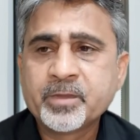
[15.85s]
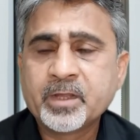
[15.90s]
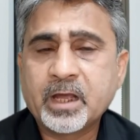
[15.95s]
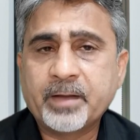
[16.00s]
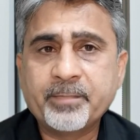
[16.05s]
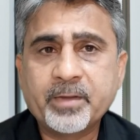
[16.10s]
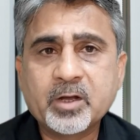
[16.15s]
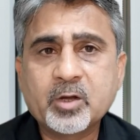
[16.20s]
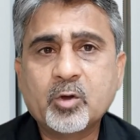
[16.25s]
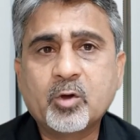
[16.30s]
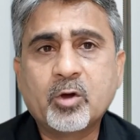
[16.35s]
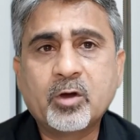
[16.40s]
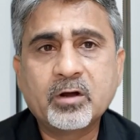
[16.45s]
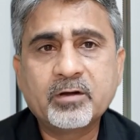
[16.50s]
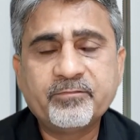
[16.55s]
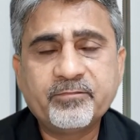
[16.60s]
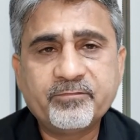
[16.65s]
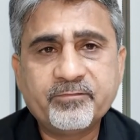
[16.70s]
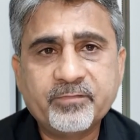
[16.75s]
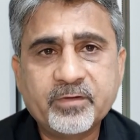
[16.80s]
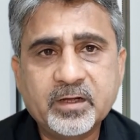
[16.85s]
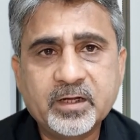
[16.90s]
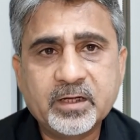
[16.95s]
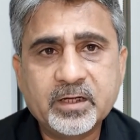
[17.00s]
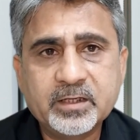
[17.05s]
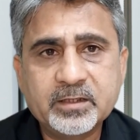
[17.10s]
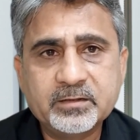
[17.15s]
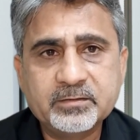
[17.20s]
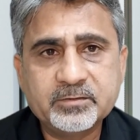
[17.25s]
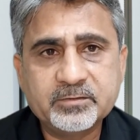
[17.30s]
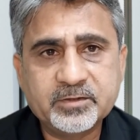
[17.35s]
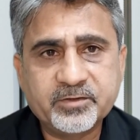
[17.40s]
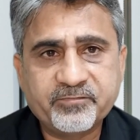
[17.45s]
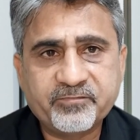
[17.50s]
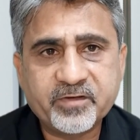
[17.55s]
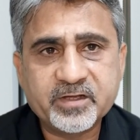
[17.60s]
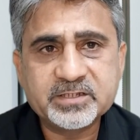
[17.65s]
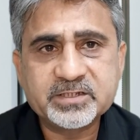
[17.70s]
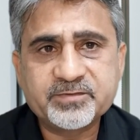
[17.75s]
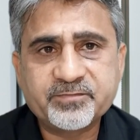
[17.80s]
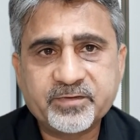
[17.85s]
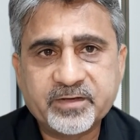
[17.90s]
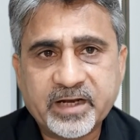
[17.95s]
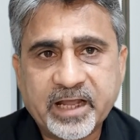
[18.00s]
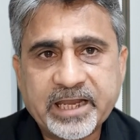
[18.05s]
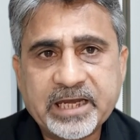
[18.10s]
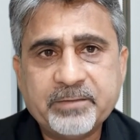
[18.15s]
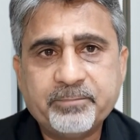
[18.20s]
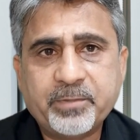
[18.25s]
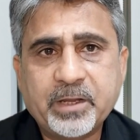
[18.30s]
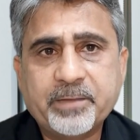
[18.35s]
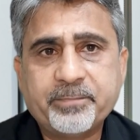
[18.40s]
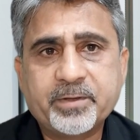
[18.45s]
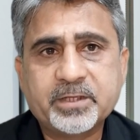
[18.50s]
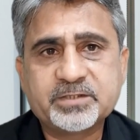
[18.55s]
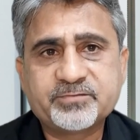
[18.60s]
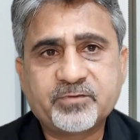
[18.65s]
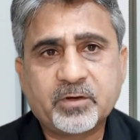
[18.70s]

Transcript: among all the first 9 papers.